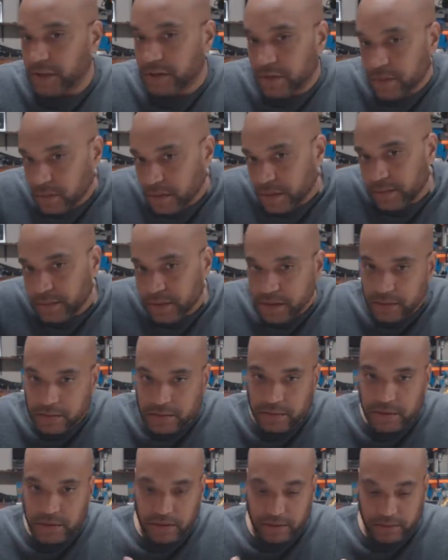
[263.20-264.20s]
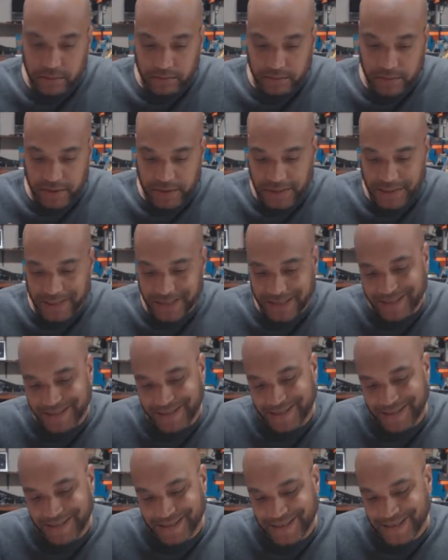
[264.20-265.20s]
Decent, I mean,
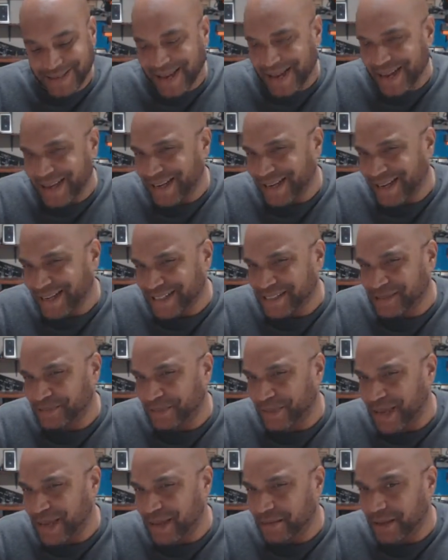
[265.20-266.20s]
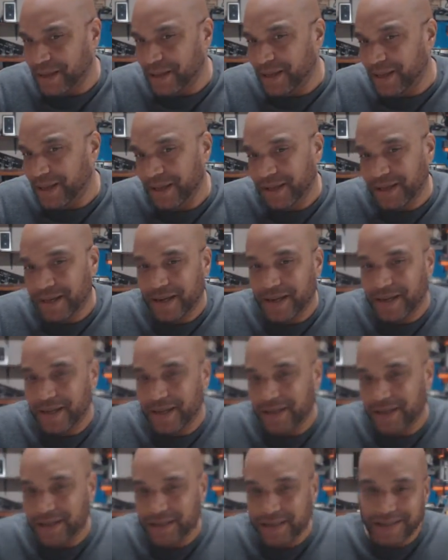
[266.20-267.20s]
Kydex maybe.
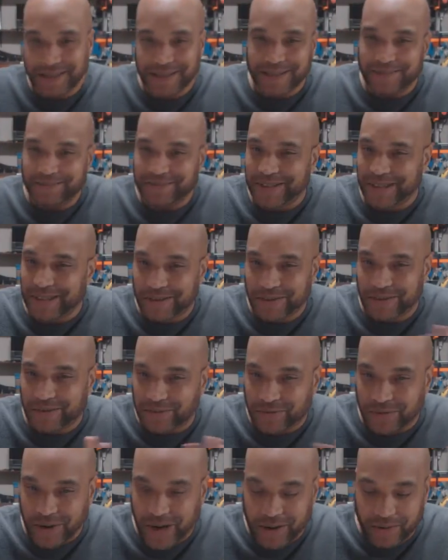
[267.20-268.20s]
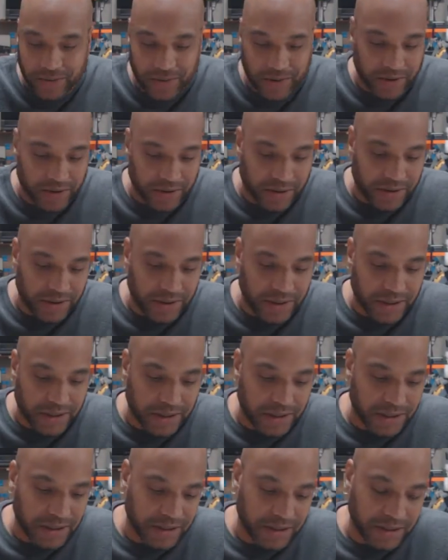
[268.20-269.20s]
Not great with all
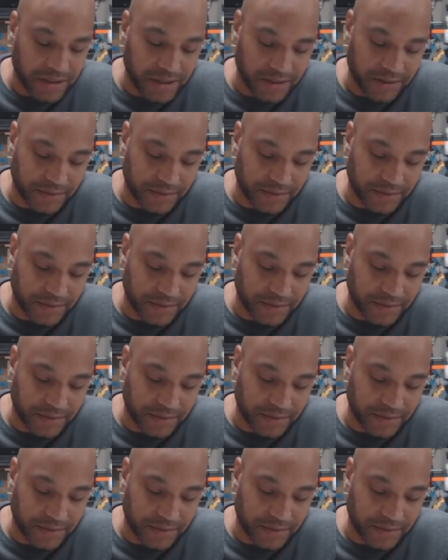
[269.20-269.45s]
the